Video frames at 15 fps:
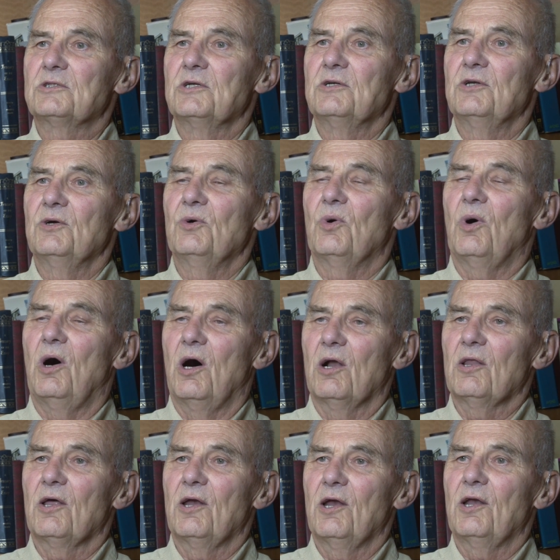to do all
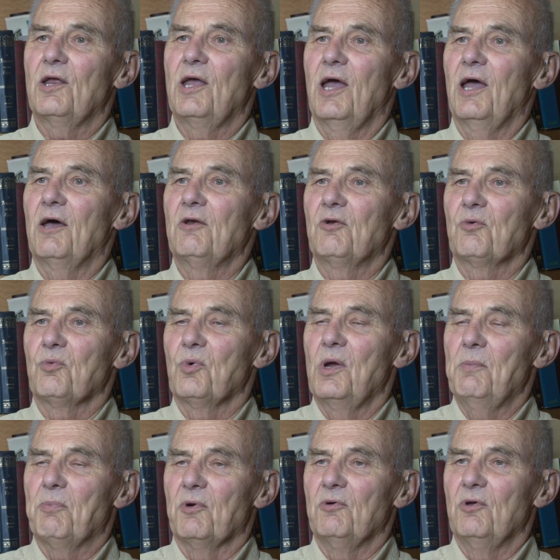that it can to
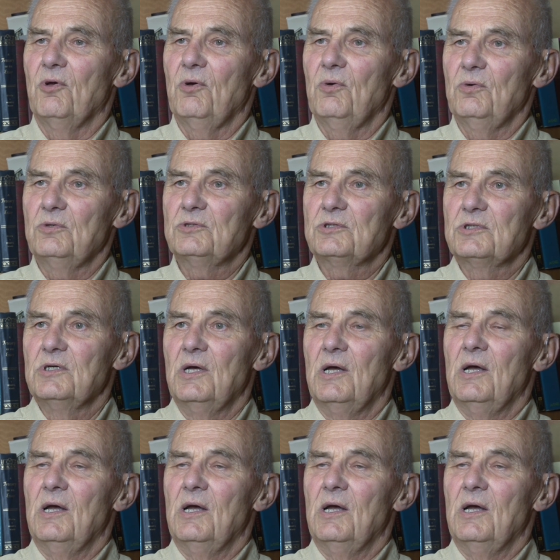reproduce,